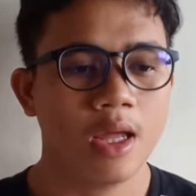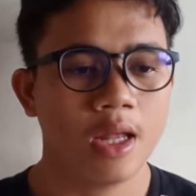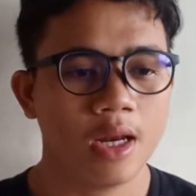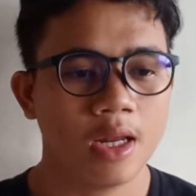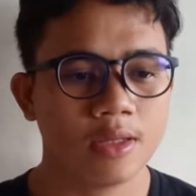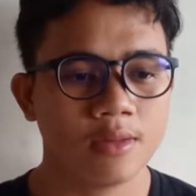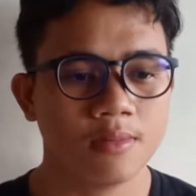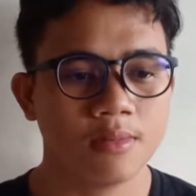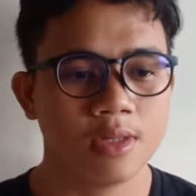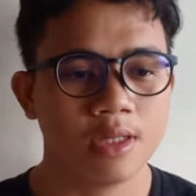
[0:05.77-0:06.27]

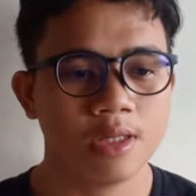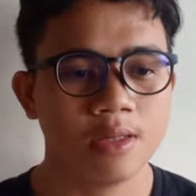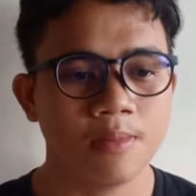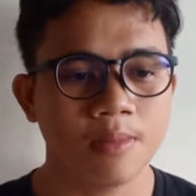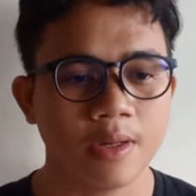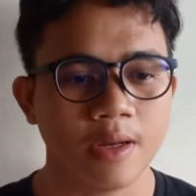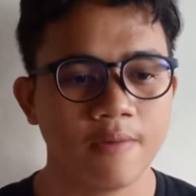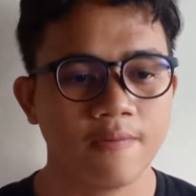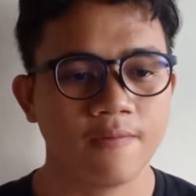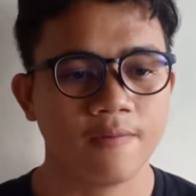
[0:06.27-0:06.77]
Let me
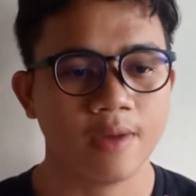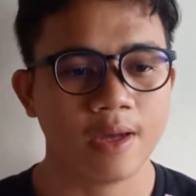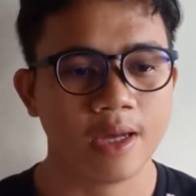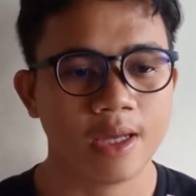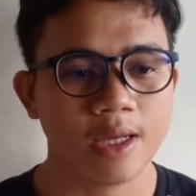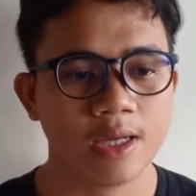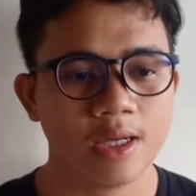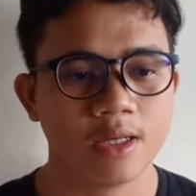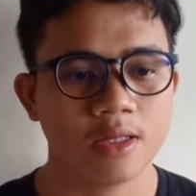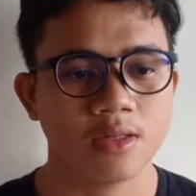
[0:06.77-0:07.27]

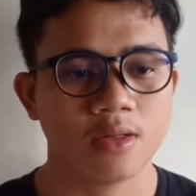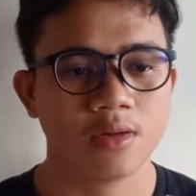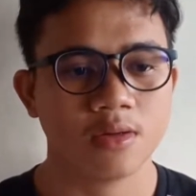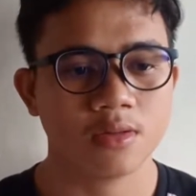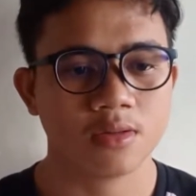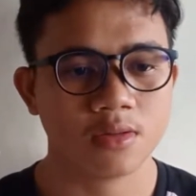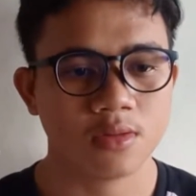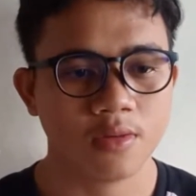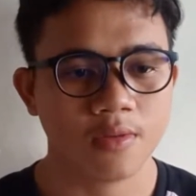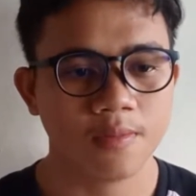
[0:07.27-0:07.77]
briefly
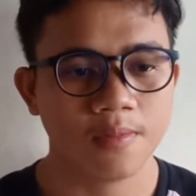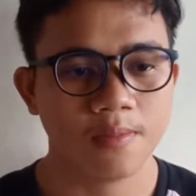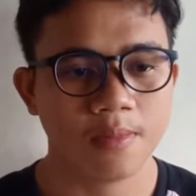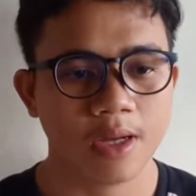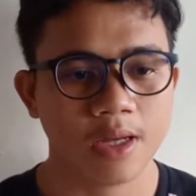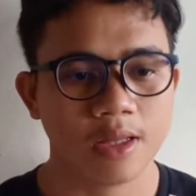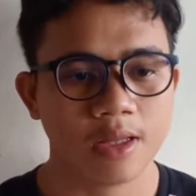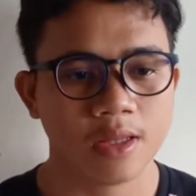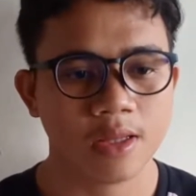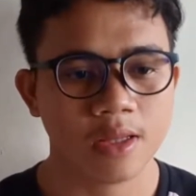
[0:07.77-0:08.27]
introduce
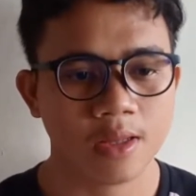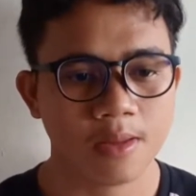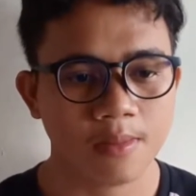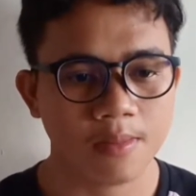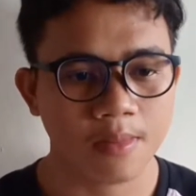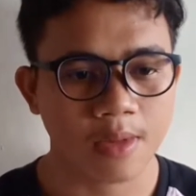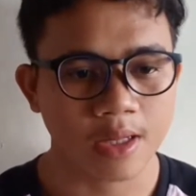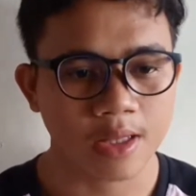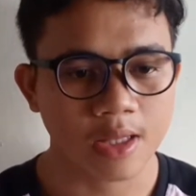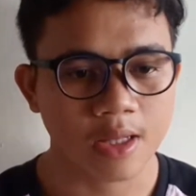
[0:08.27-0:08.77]
my
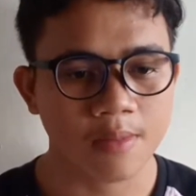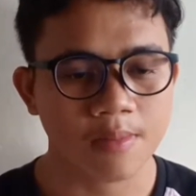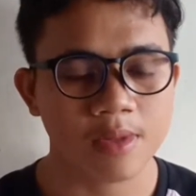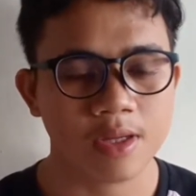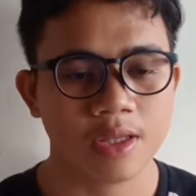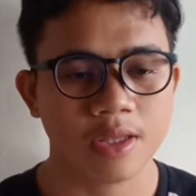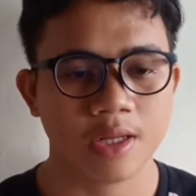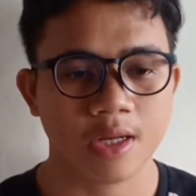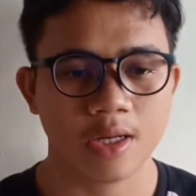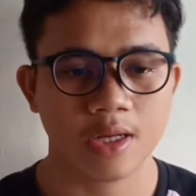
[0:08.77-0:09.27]
name
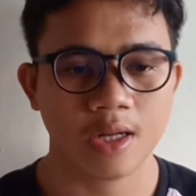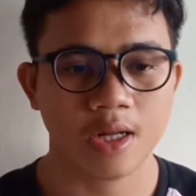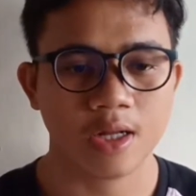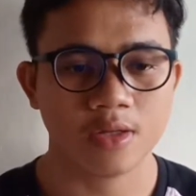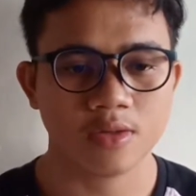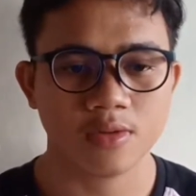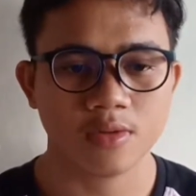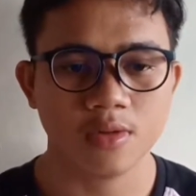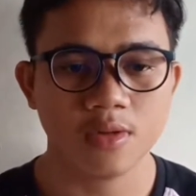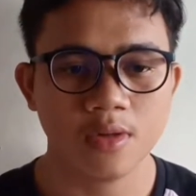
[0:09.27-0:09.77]
is
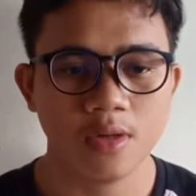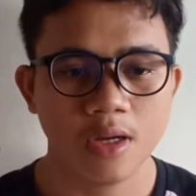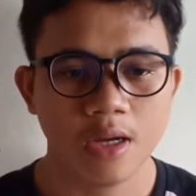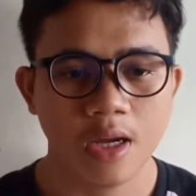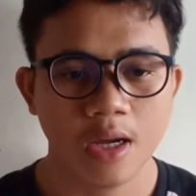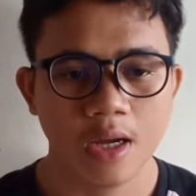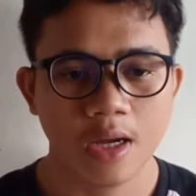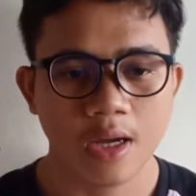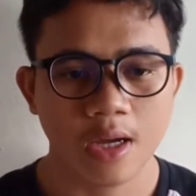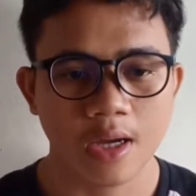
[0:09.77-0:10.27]
Ronaldo
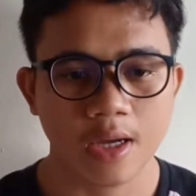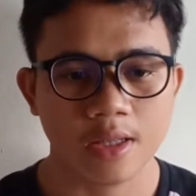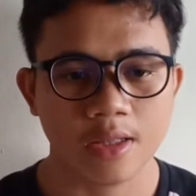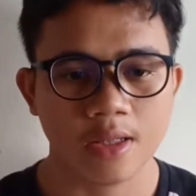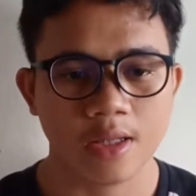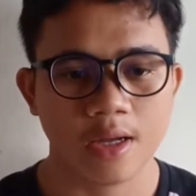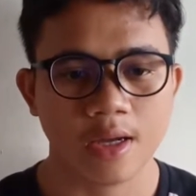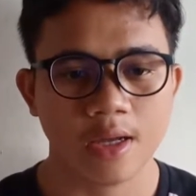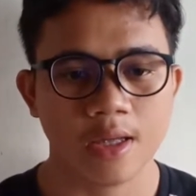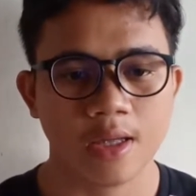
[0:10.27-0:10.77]
and
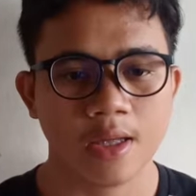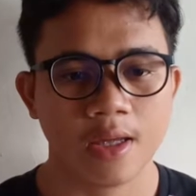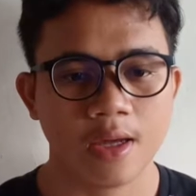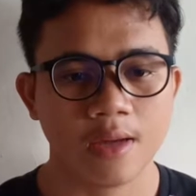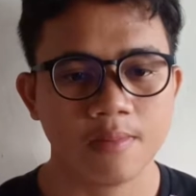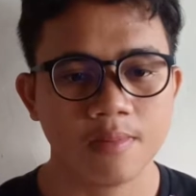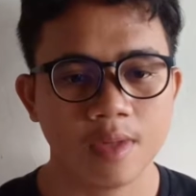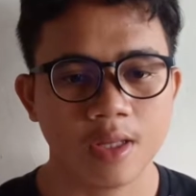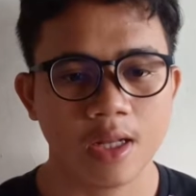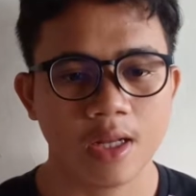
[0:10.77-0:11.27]
I
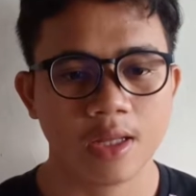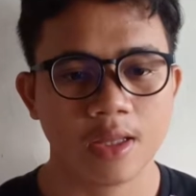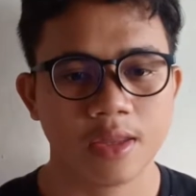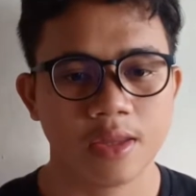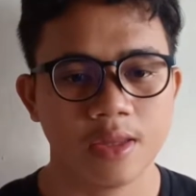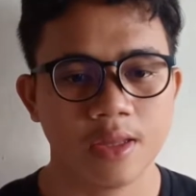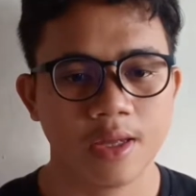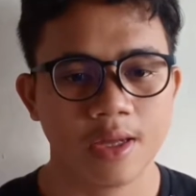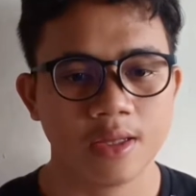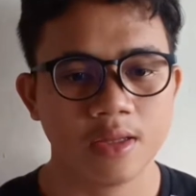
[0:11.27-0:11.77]
am the
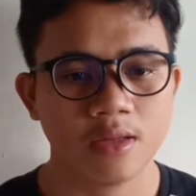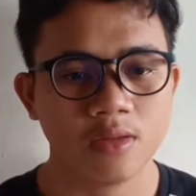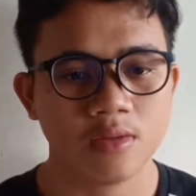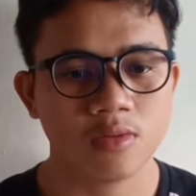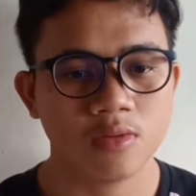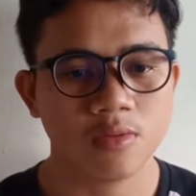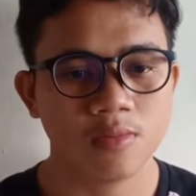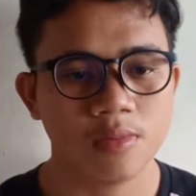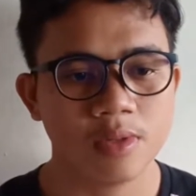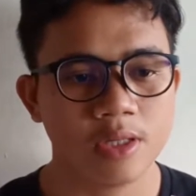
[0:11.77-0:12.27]
accident
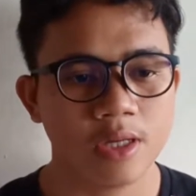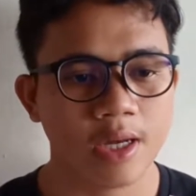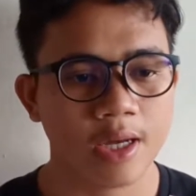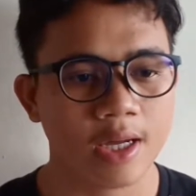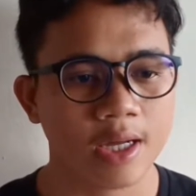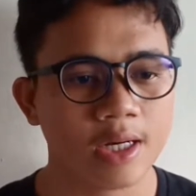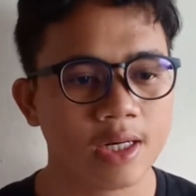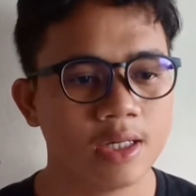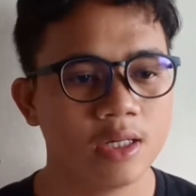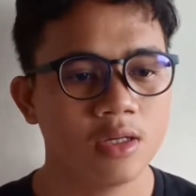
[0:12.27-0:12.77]
to be
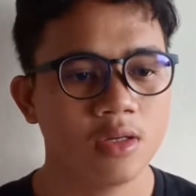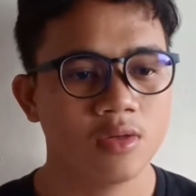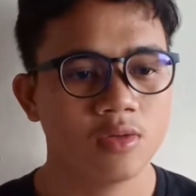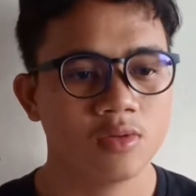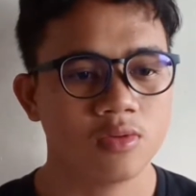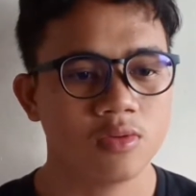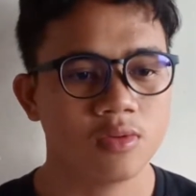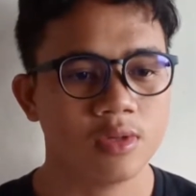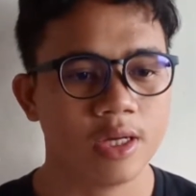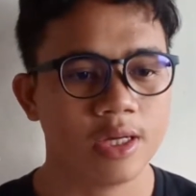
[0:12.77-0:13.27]
here
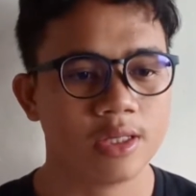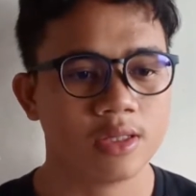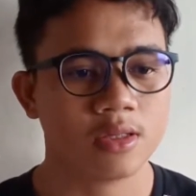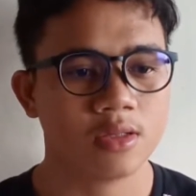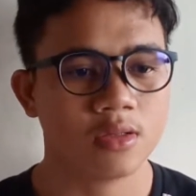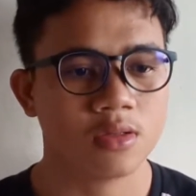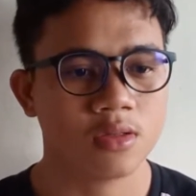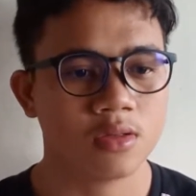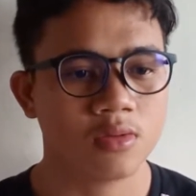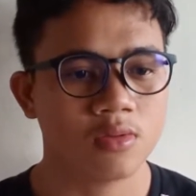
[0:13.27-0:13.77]
today
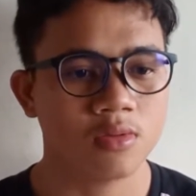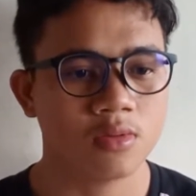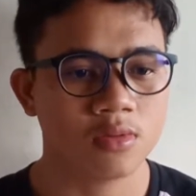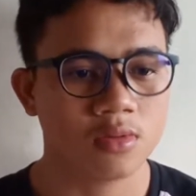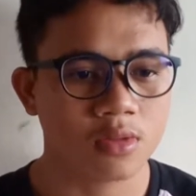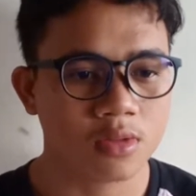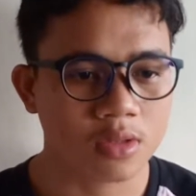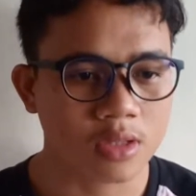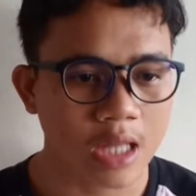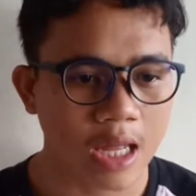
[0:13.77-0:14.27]
to
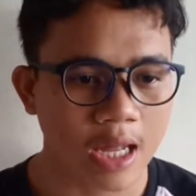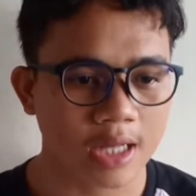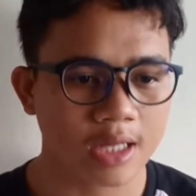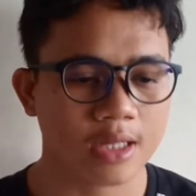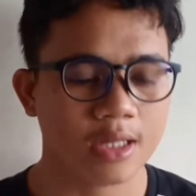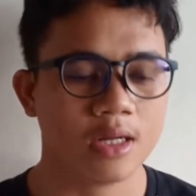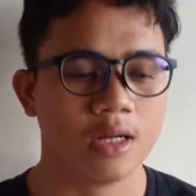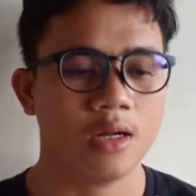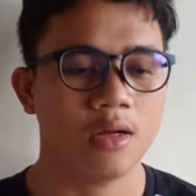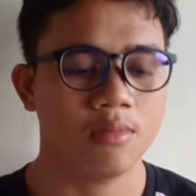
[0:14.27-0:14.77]
talk
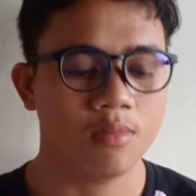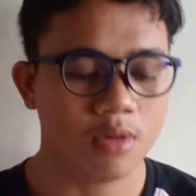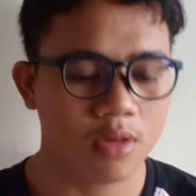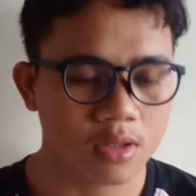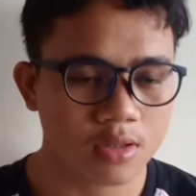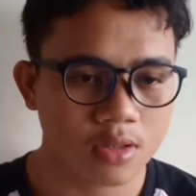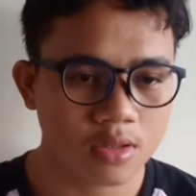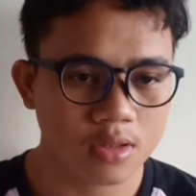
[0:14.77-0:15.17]
about